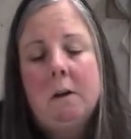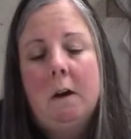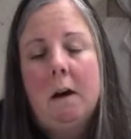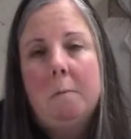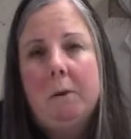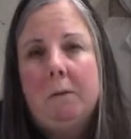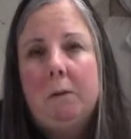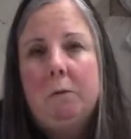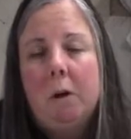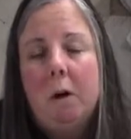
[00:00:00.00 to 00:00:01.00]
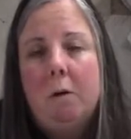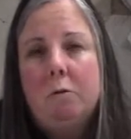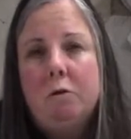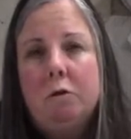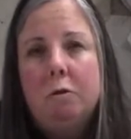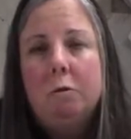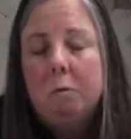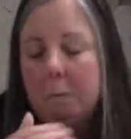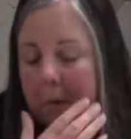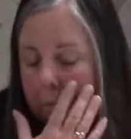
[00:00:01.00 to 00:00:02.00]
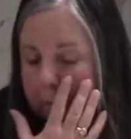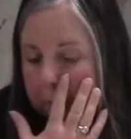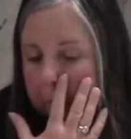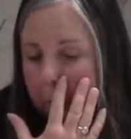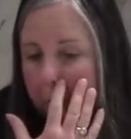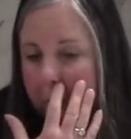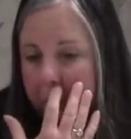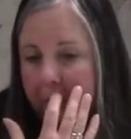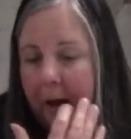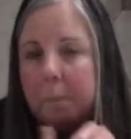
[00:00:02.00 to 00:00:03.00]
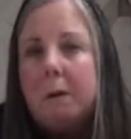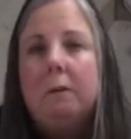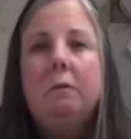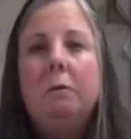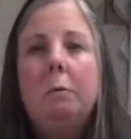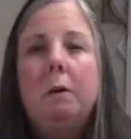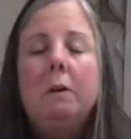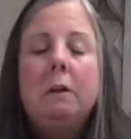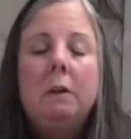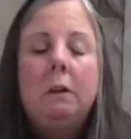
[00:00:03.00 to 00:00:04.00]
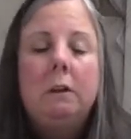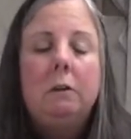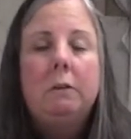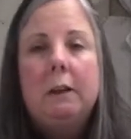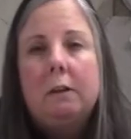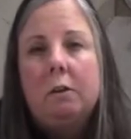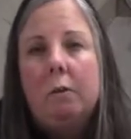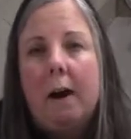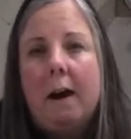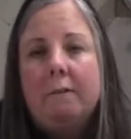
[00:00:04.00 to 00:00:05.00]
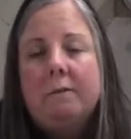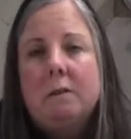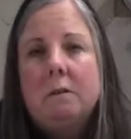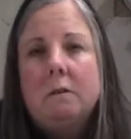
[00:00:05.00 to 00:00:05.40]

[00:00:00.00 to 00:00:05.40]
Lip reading: If you go to your local fabric store, you'll get craft